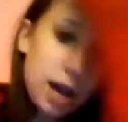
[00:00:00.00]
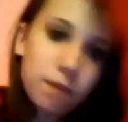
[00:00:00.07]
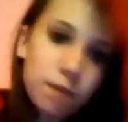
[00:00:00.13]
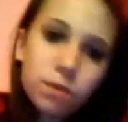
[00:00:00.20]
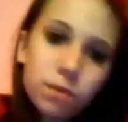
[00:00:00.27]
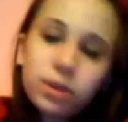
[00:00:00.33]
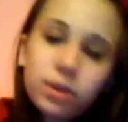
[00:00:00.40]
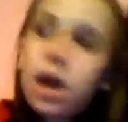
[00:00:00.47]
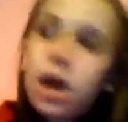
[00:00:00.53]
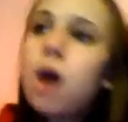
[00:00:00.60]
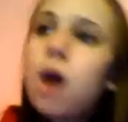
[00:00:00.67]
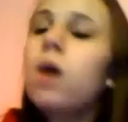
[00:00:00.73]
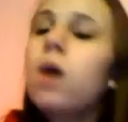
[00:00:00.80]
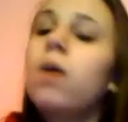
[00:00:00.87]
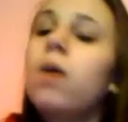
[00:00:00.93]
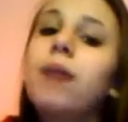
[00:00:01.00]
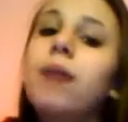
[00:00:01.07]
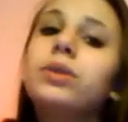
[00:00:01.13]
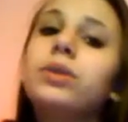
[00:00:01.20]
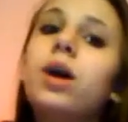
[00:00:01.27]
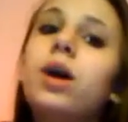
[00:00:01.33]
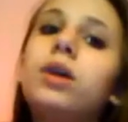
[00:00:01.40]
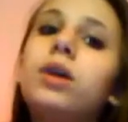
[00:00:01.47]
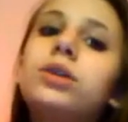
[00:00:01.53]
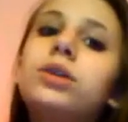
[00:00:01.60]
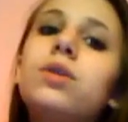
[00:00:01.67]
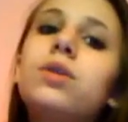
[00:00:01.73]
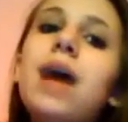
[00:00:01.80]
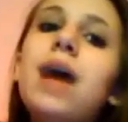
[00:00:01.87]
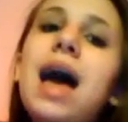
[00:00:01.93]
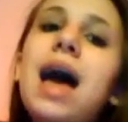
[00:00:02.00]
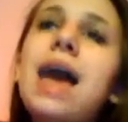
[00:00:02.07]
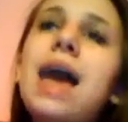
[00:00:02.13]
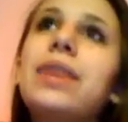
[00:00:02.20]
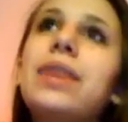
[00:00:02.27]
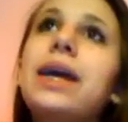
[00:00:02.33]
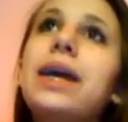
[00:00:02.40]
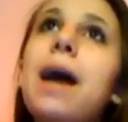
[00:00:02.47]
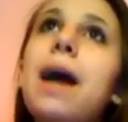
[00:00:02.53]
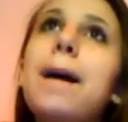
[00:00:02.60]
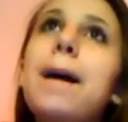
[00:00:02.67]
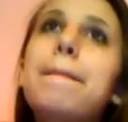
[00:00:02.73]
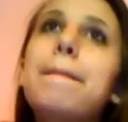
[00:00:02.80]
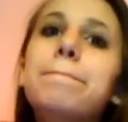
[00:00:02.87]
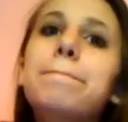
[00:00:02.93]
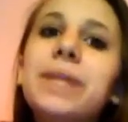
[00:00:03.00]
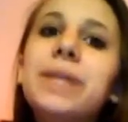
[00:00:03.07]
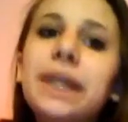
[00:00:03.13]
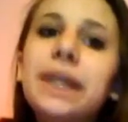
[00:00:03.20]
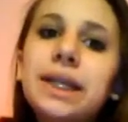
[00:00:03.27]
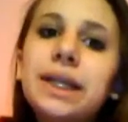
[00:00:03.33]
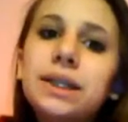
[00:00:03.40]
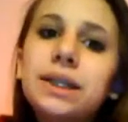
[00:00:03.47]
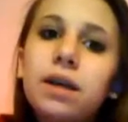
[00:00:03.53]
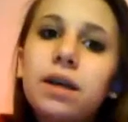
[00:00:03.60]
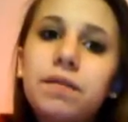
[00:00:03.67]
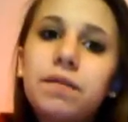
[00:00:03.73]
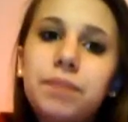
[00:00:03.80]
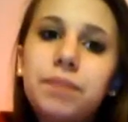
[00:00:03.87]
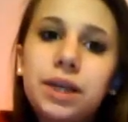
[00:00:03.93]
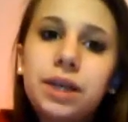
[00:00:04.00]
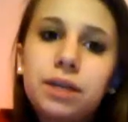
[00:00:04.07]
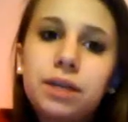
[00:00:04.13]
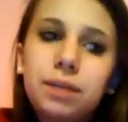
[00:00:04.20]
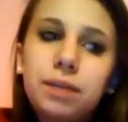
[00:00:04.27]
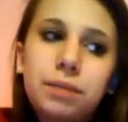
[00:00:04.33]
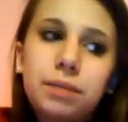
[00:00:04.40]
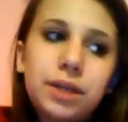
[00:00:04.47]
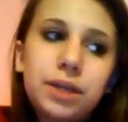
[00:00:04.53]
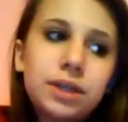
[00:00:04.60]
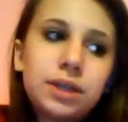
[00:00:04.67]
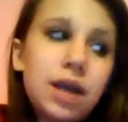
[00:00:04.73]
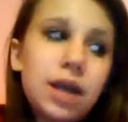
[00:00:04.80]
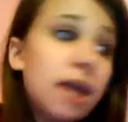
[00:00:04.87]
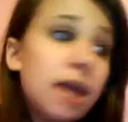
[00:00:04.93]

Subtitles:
Of course. Oh, I was also had like millions of Beanie Babies.